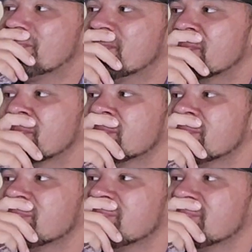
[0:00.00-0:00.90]

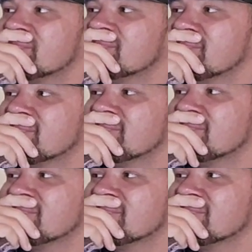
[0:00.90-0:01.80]

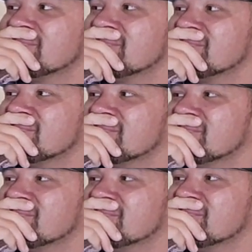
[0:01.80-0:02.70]

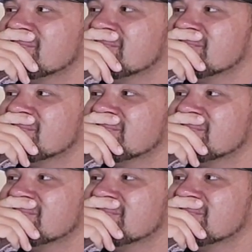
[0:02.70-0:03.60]

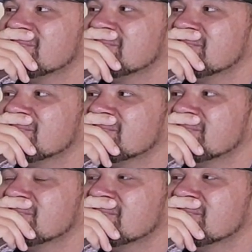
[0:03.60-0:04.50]

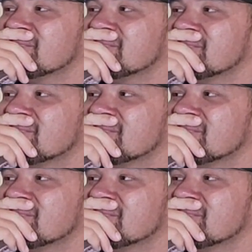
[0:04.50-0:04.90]
(not speaking)